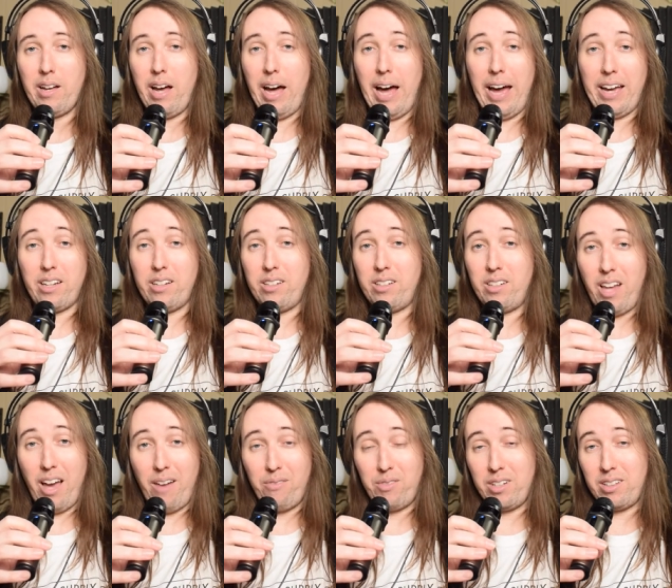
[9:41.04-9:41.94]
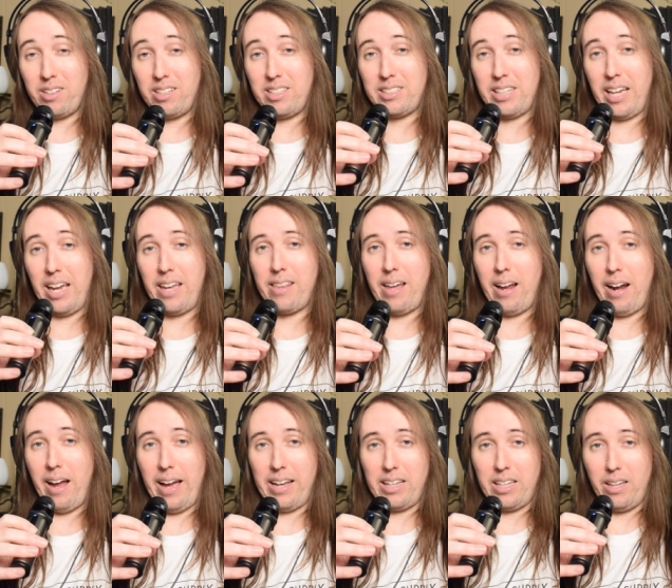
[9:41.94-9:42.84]
I could definitely say
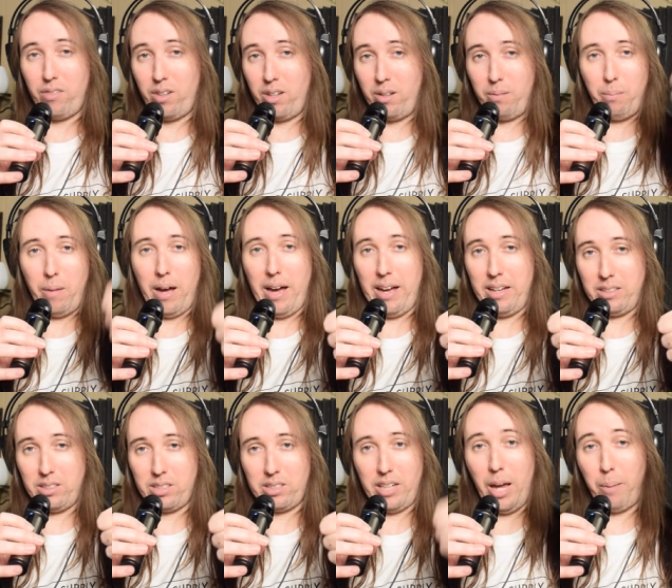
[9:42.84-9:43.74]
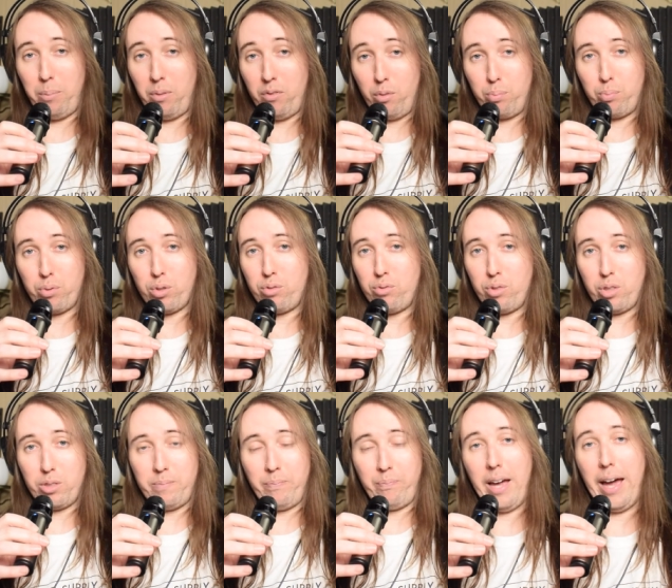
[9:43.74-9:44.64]
that I give it my stamp of
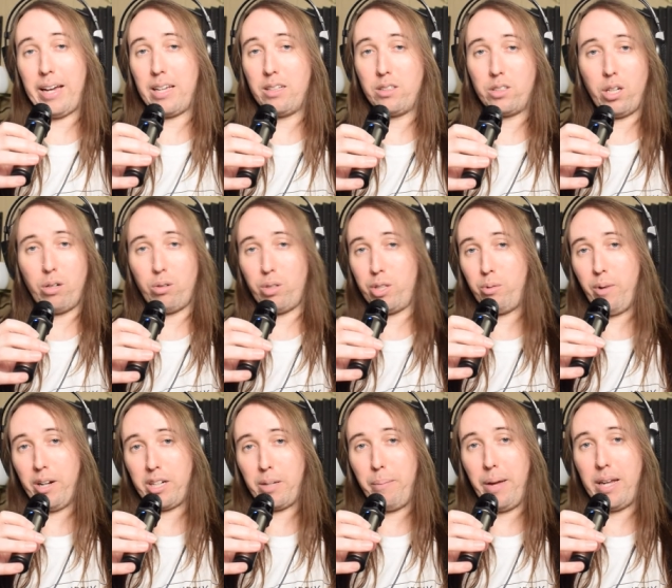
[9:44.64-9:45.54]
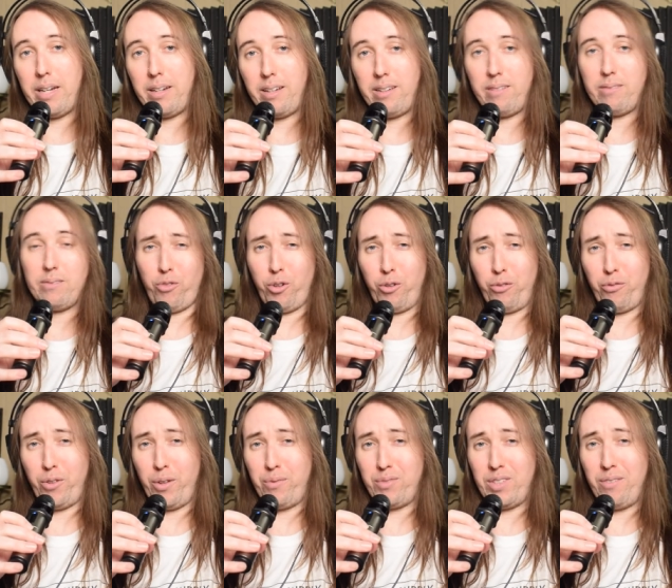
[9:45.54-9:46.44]
approval. I can totally recommend it. For
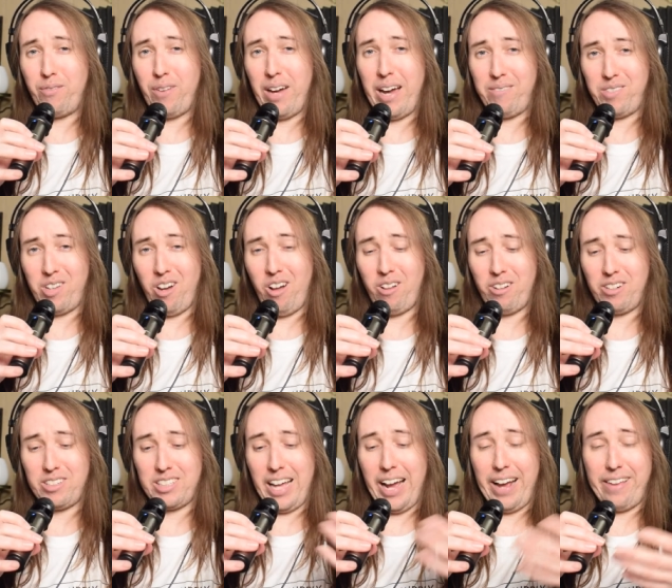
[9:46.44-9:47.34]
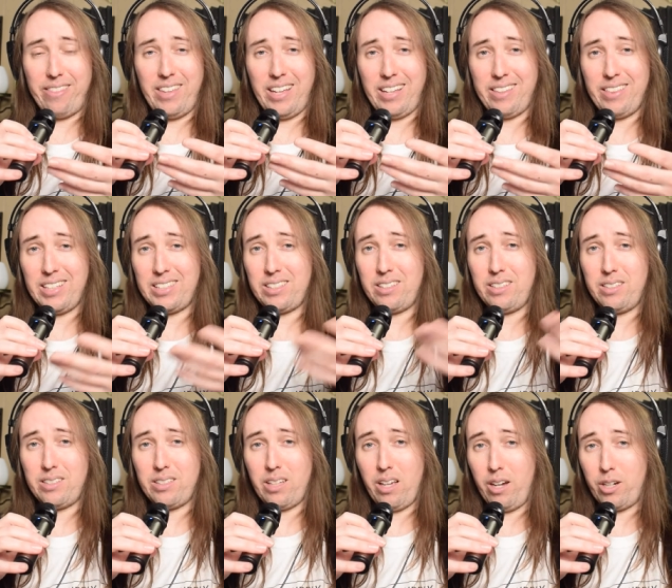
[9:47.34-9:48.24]
$55, I think this
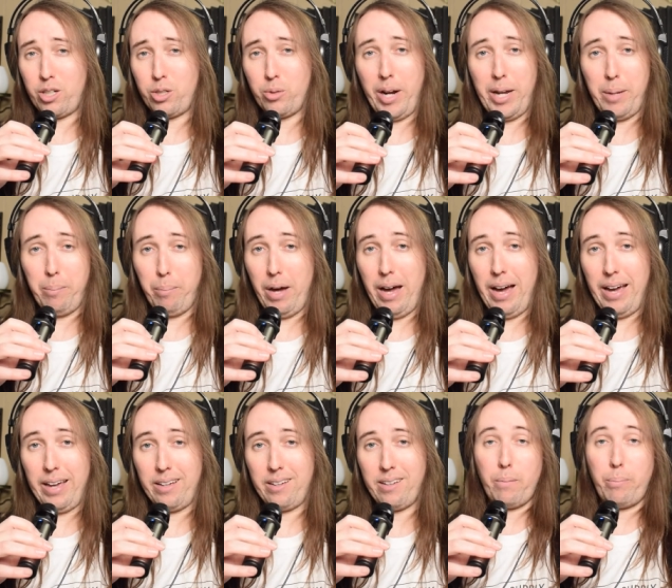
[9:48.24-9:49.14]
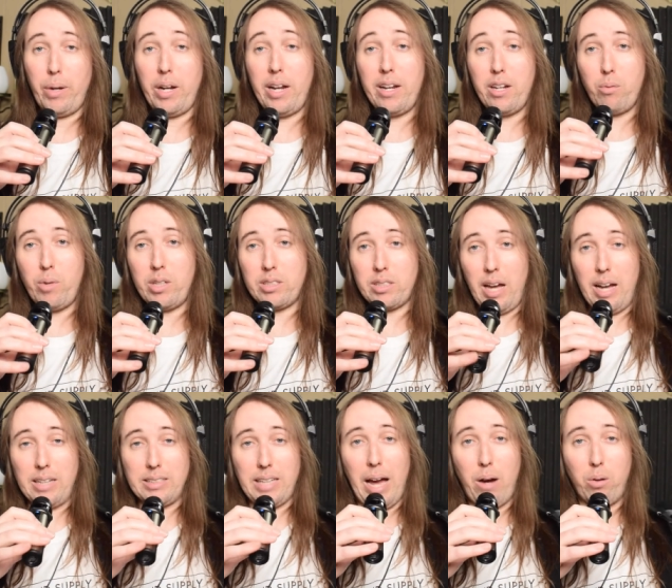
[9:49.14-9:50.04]
is a great buy. But anyways,
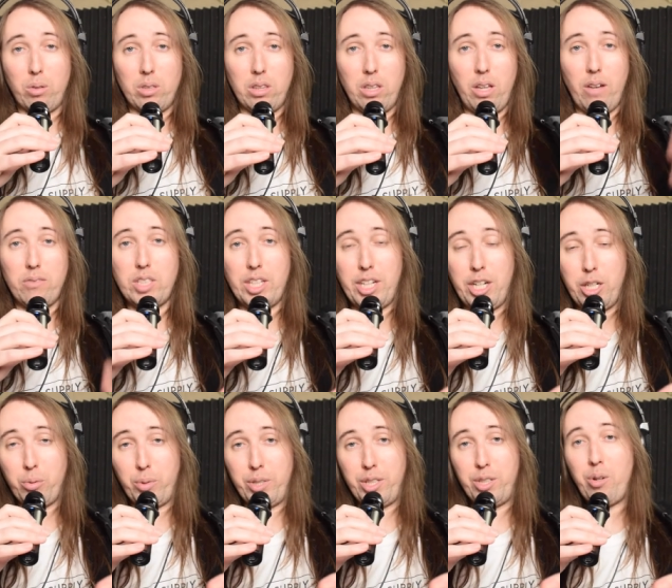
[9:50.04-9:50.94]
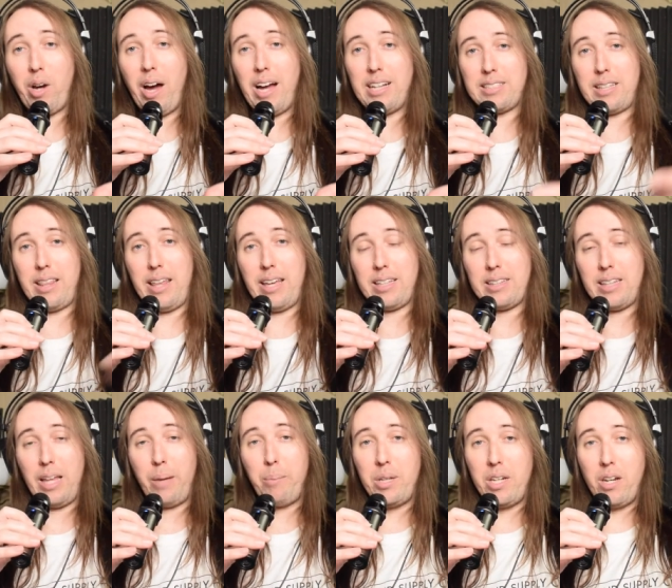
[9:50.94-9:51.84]
guys, I would love to hear what you guys think.
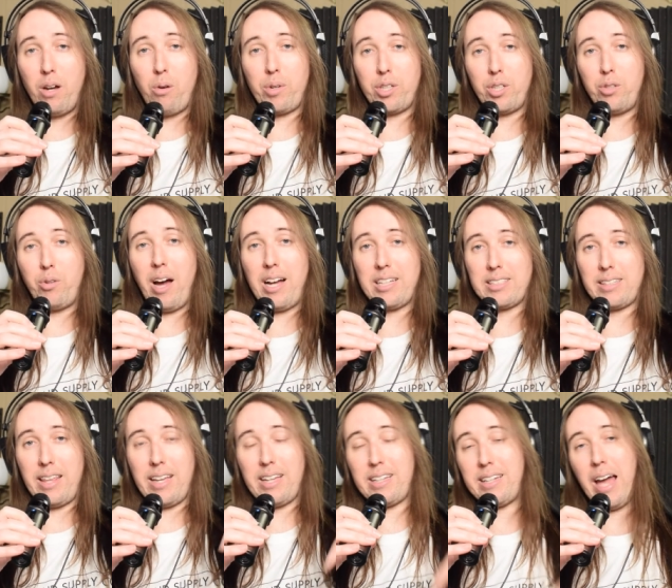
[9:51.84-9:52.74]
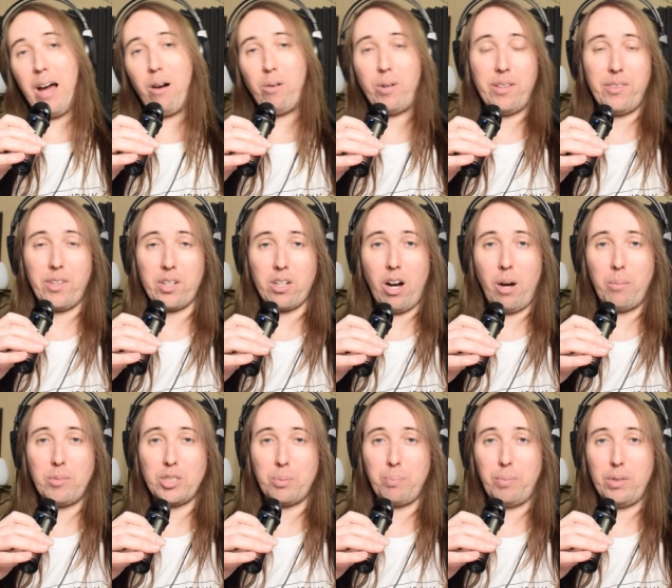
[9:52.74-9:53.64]
Let me know what you guys think down in the
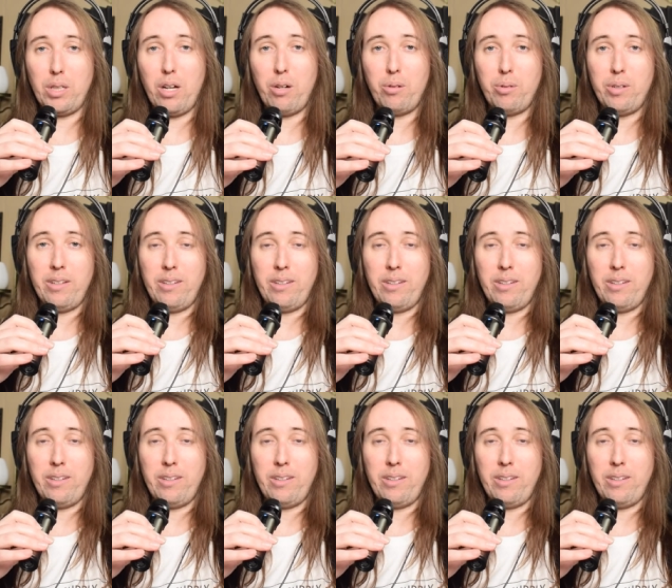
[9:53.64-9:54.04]
comments below.